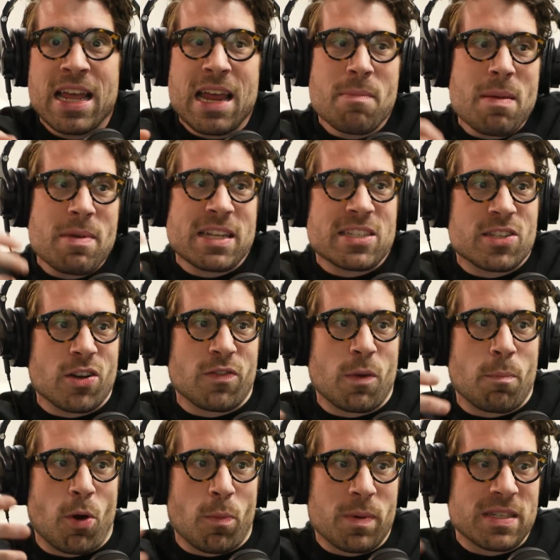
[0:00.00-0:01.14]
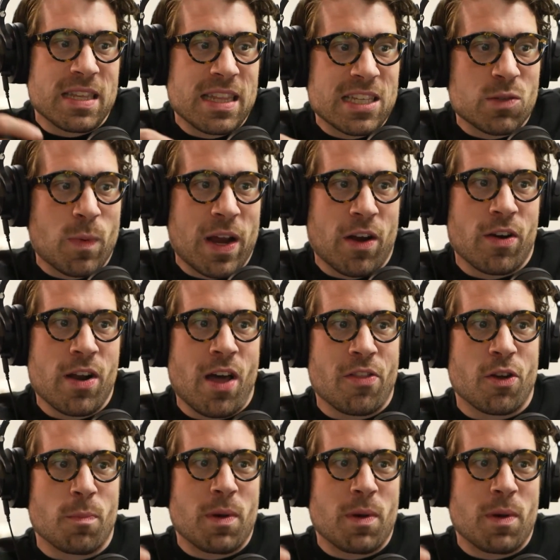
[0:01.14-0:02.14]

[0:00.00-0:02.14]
And maybe it served a purpose in this way or another,